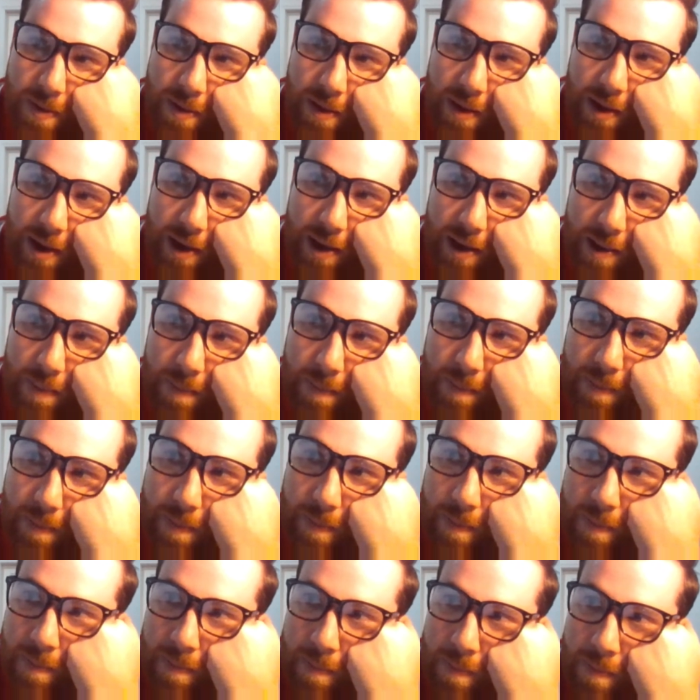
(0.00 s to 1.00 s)
Um,
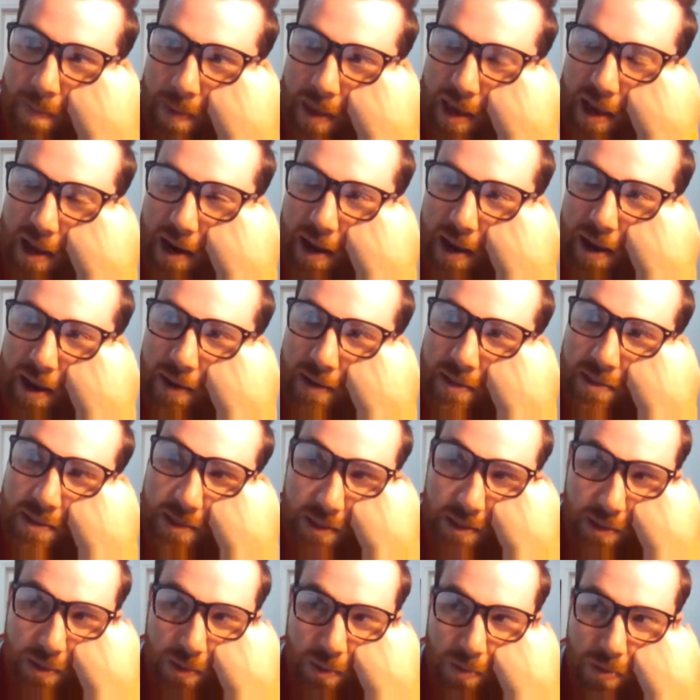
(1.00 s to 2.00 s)
and I
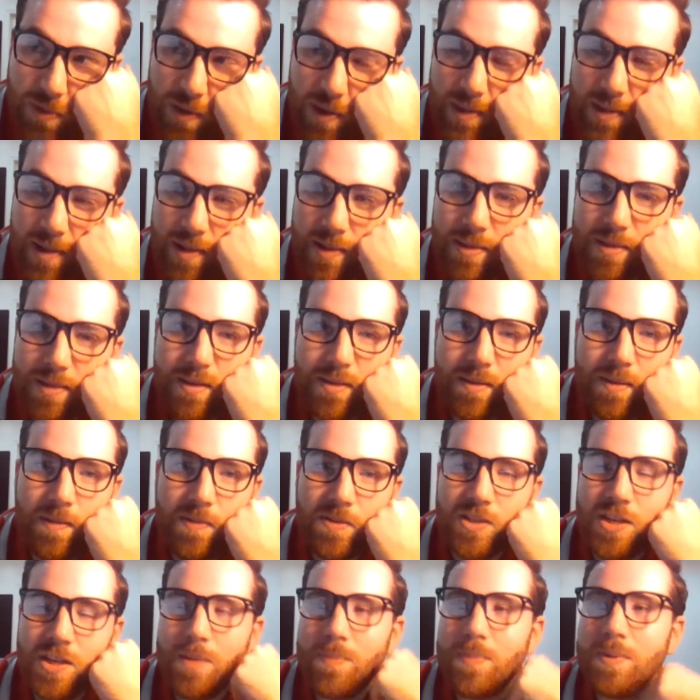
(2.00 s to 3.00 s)
honestly don't think that the
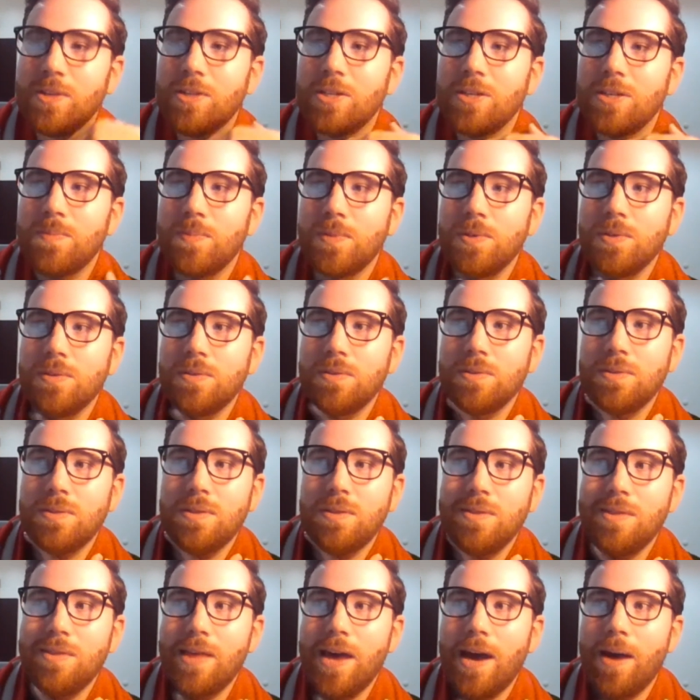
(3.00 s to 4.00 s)
championship is
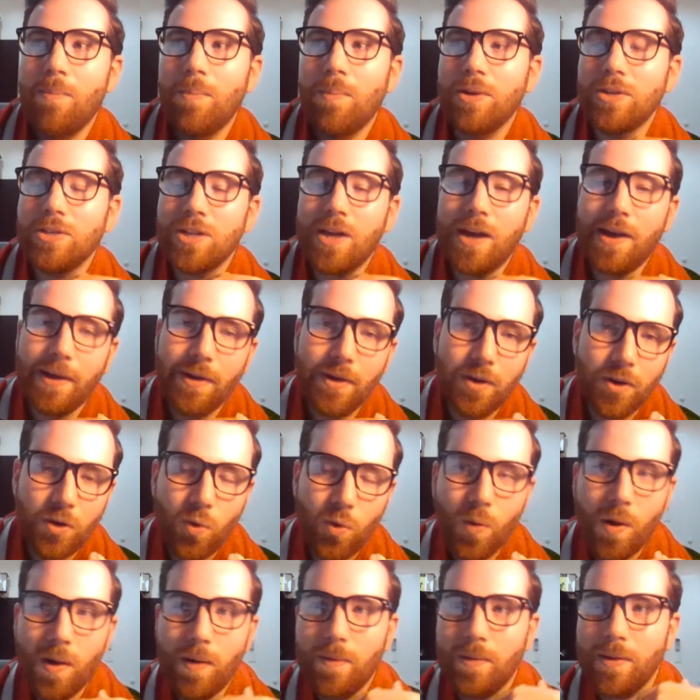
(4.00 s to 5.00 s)
that much higher
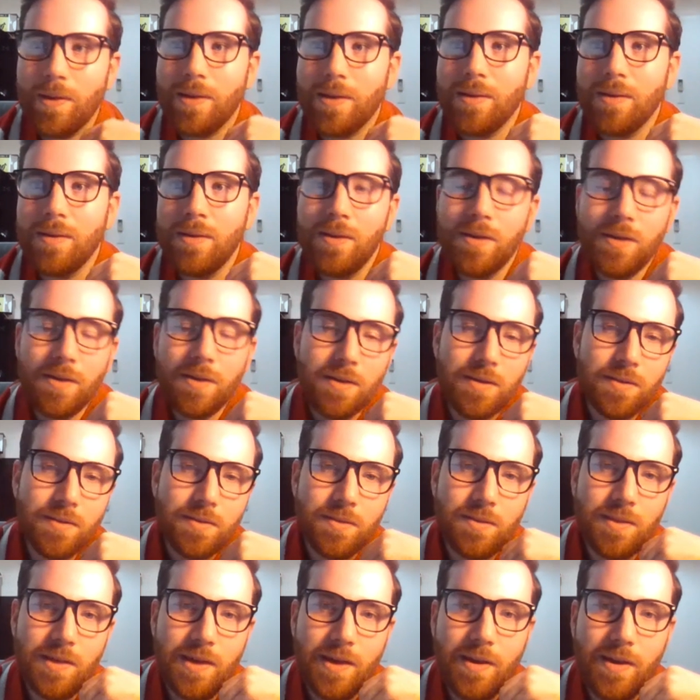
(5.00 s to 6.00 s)
quality
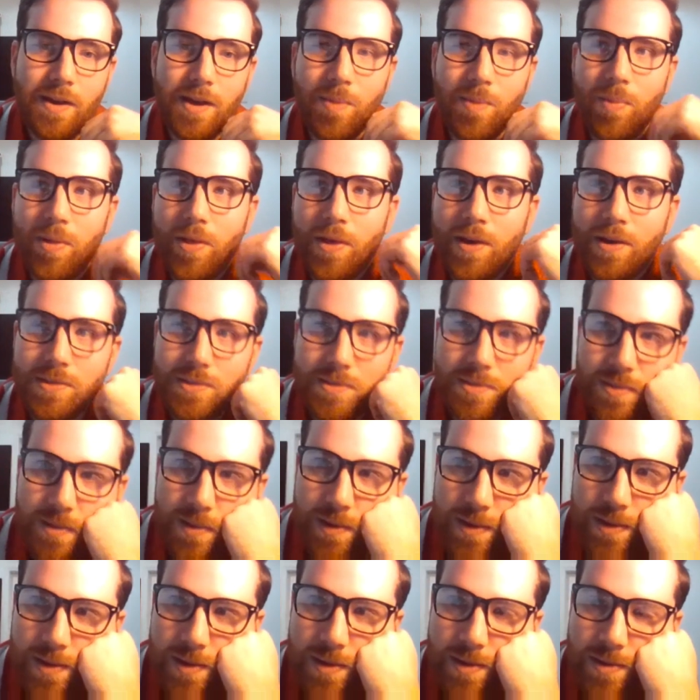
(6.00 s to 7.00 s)
than MLS.
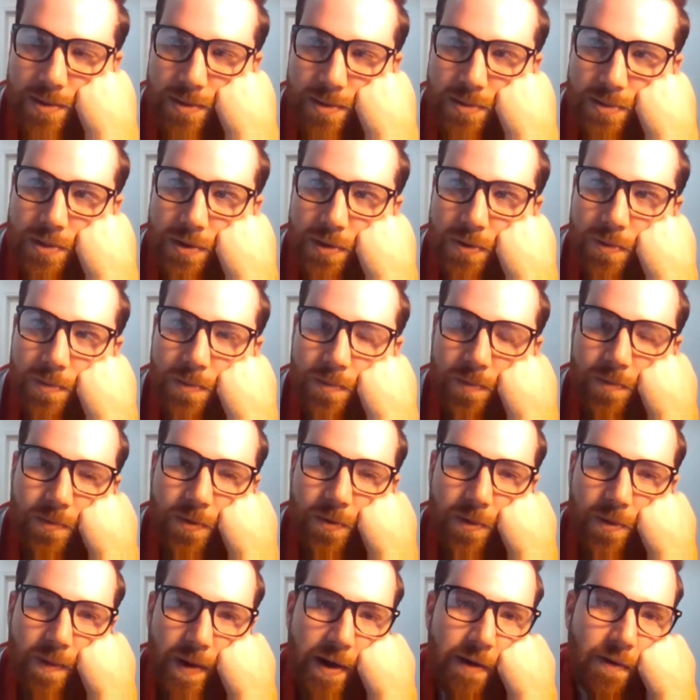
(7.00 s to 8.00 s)
So
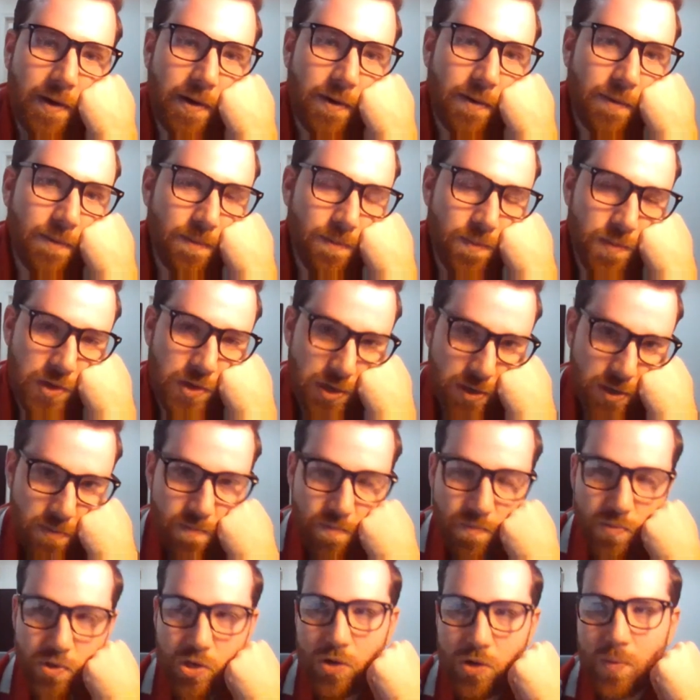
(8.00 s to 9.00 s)
Ferreira
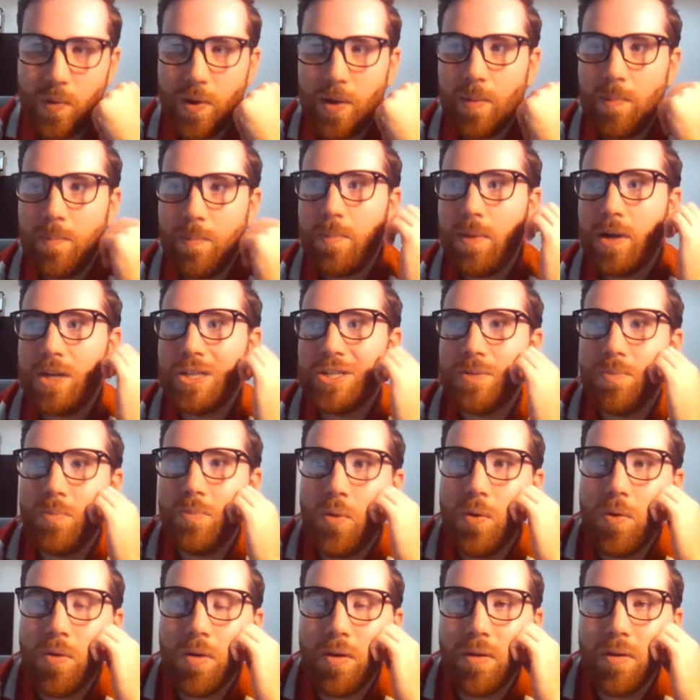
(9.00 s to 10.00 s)
doing much
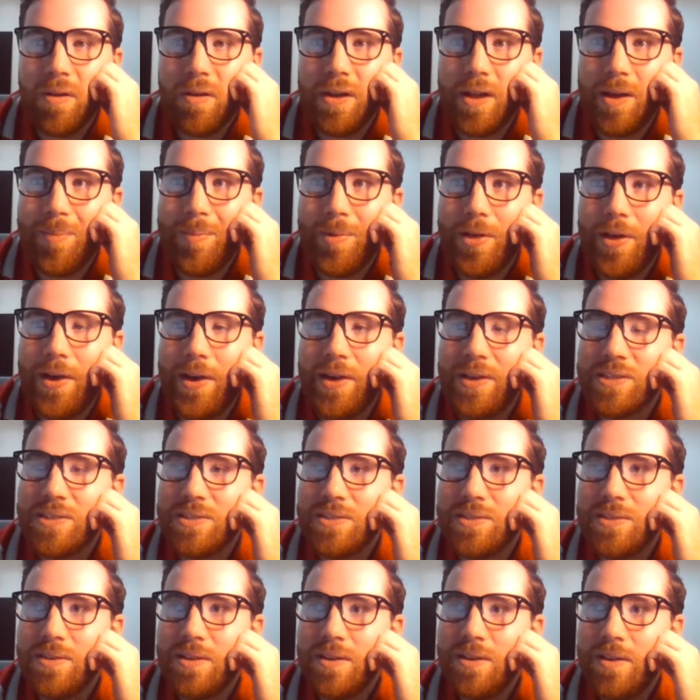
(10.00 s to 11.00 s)
more in
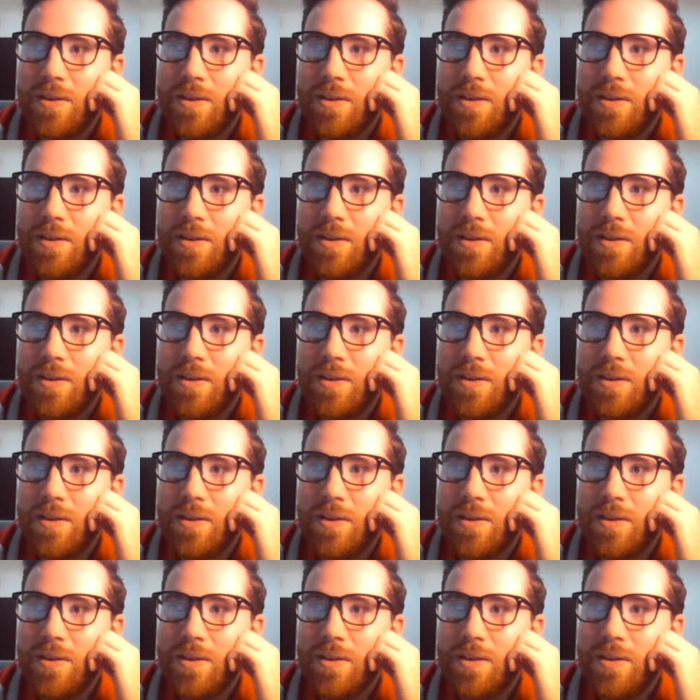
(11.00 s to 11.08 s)
MLS